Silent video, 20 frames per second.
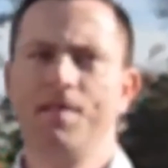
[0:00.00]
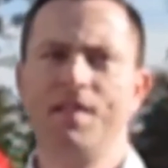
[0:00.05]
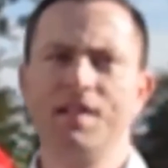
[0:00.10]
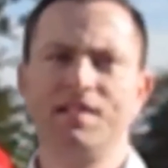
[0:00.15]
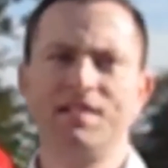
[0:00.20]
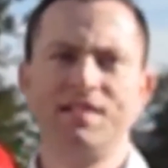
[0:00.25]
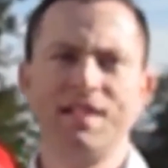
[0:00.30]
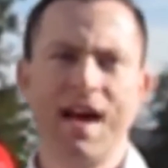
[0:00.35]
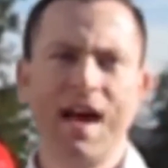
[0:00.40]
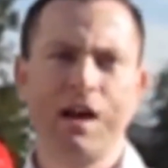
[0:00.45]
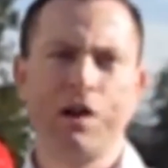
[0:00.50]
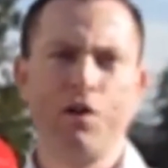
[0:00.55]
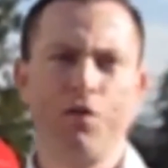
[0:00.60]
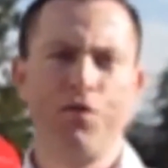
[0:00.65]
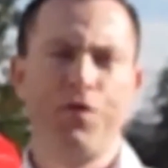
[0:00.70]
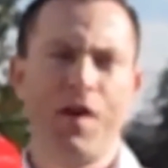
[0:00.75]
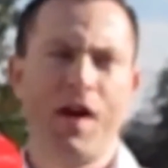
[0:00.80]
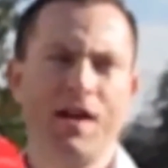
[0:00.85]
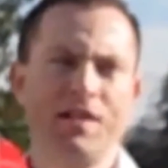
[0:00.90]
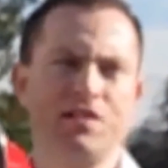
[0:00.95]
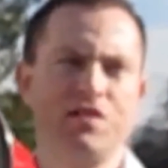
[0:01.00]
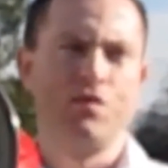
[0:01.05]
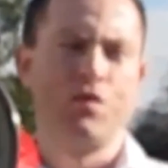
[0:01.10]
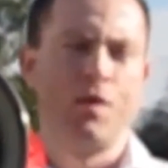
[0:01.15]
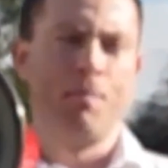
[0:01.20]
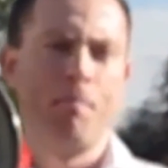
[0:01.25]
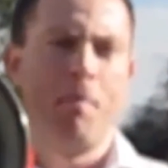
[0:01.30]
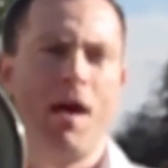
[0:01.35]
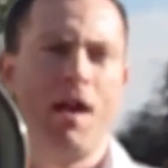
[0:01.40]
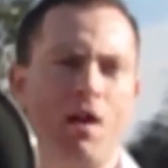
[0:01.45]
The sacrifice of
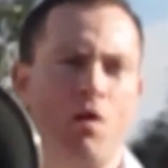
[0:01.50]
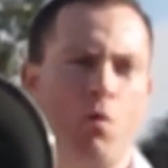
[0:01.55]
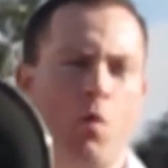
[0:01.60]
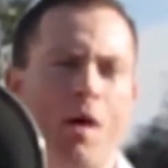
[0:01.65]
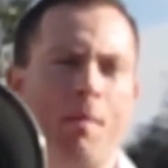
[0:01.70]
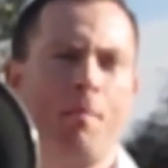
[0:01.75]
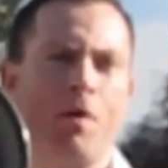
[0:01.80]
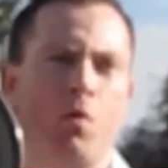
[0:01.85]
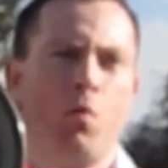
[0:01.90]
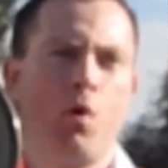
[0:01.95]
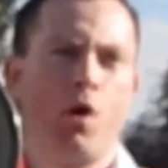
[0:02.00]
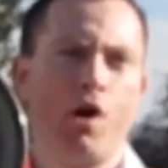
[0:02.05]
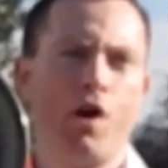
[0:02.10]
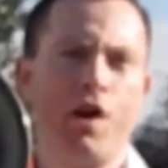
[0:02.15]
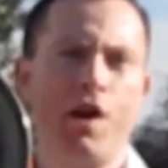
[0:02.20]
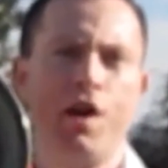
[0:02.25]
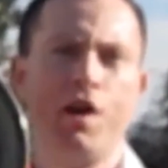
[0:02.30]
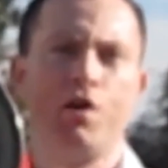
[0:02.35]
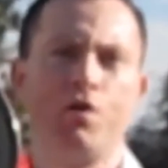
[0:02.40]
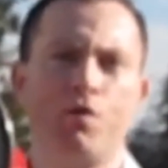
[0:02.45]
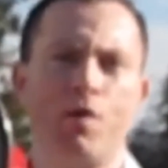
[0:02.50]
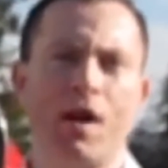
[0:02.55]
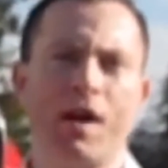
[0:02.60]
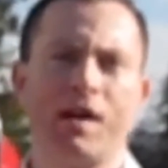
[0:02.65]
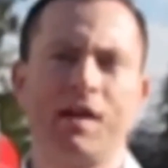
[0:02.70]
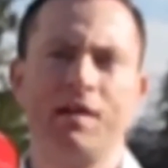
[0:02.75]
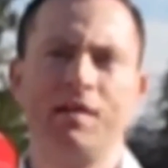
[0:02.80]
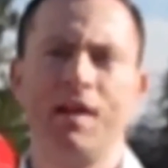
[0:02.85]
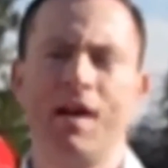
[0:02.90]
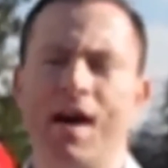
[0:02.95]
the men and women we're here to
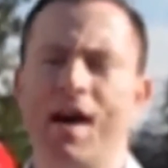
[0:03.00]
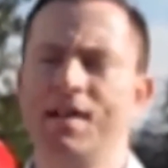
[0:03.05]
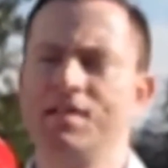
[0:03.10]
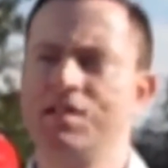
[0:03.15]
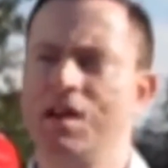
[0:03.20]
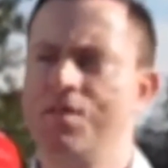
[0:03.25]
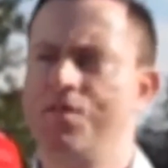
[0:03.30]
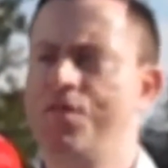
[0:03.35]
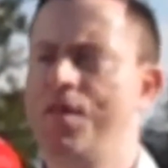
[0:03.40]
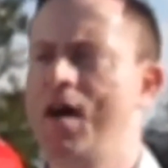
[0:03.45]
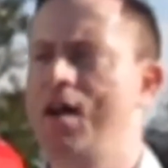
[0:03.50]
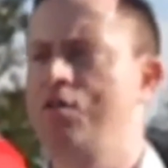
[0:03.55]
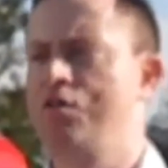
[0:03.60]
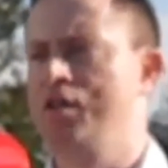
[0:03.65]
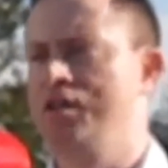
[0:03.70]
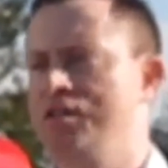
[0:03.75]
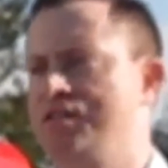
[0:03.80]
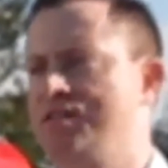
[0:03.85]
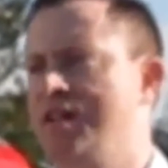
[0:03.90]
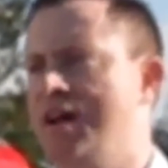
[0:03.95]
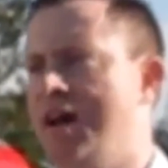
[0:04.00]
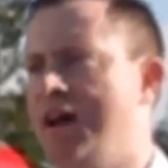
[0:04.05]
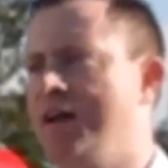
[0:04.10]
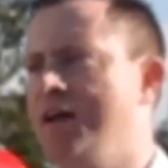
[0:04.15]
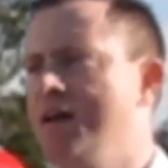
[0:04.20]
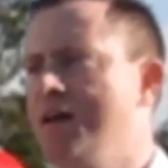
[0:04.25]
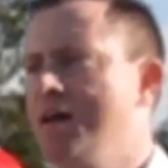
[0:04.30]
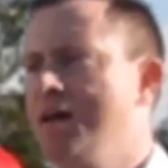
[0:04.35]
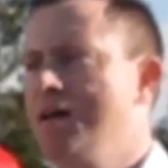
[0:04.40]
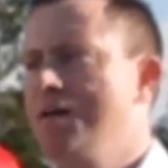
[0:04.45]
recognize on Veterans Day.
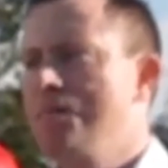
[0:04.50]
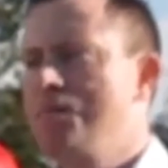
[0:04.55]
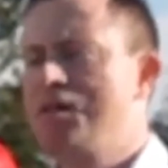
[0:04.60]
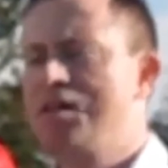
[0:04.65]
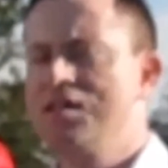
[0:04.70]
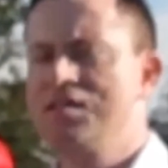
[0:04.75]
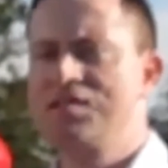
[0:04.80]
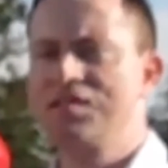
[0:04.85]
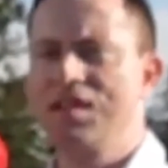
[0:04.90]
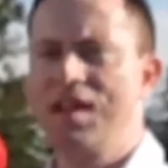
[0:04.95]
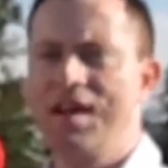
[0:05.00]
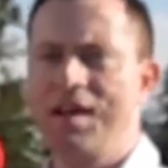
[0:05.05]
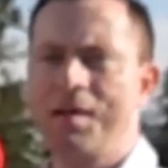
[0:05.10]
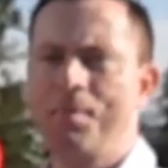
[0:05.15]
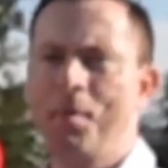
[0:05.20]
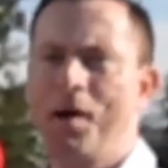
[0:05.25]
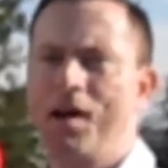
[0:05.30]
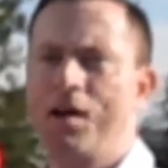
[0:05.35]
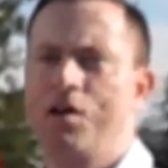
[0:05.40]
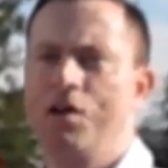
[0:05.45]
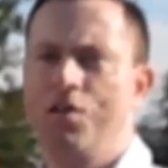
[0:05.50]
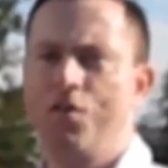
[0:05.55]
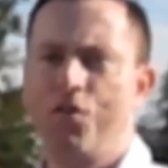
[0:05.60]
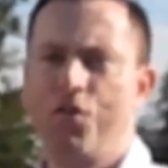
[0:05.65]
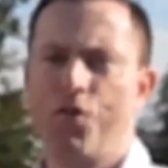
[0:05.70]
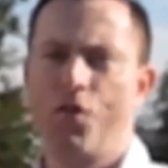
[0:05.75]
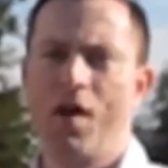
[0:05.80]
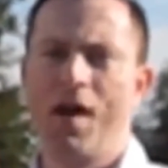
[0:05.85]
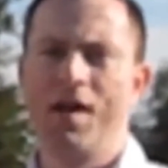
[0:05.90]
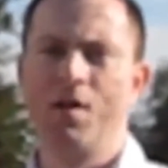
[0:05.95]
Because like my good
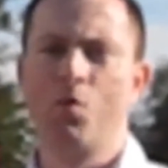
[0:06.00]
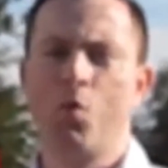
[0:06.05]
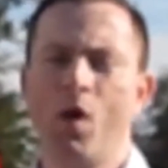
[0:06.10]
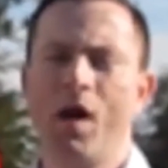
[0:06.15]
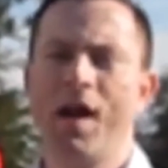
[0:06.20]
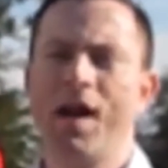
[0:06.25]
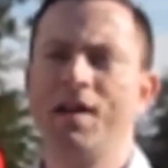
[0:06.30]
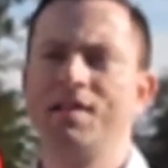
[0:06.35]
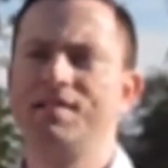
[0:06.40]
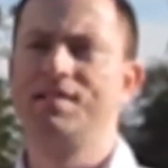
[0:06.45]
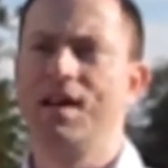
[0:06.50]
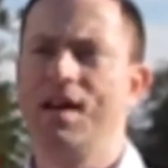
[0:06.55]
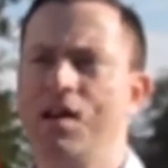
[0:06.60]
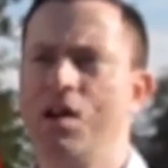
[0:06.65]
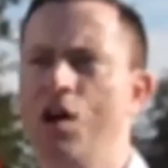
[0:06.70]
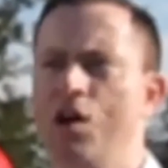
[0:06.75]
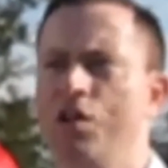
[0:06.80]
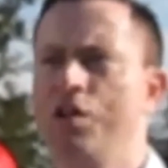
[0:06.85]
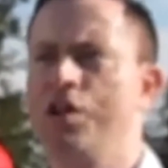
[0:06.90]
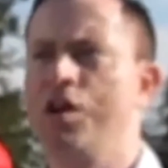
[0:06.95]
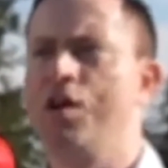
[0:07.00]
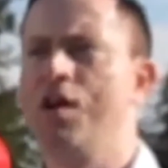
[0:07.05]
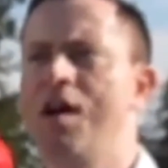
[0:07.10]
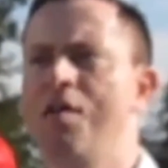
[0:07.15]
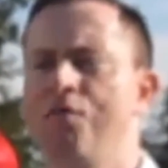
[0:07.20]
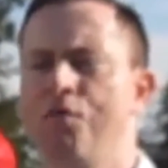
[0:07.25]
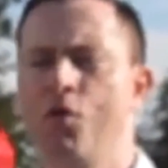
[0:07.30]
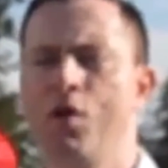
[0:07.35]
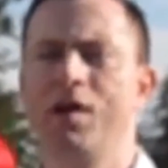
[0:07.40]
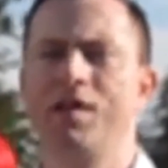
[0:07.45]
friend Wayne said earlier,
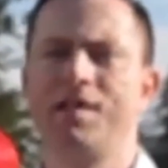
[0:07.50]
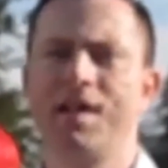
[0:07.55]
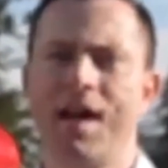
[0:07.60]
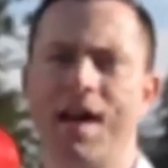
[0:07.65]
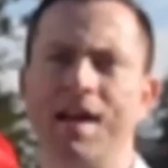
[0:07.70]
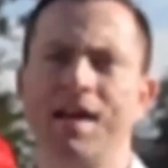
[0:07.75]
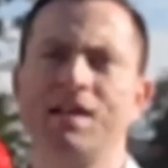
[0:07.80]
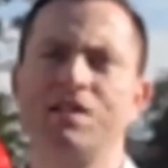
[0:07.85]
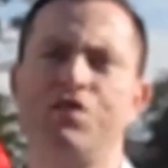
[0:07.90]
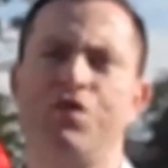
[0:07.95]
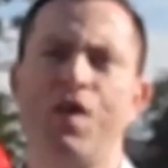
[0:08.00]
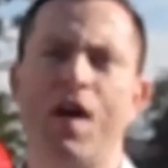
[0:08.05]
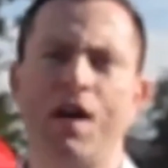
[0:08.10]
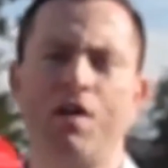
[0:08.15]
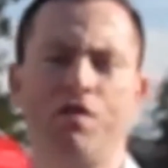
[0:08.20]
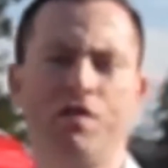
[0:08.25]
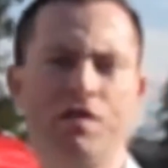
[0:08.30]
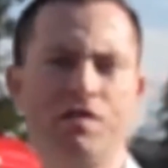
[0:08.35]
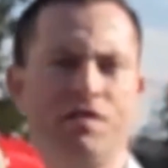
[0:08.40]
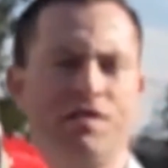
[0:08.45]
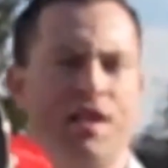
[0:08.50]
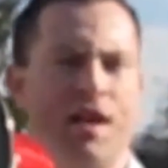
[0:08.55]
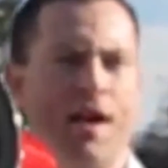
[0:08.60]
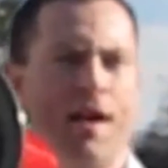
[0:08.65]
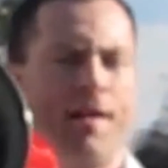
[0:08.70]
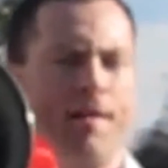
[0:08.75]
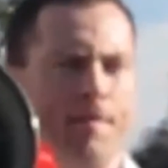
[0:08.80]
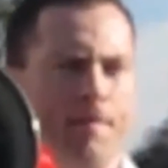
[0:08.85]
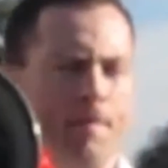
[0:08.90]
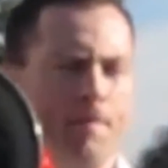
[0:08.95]
every day is Veterans Day.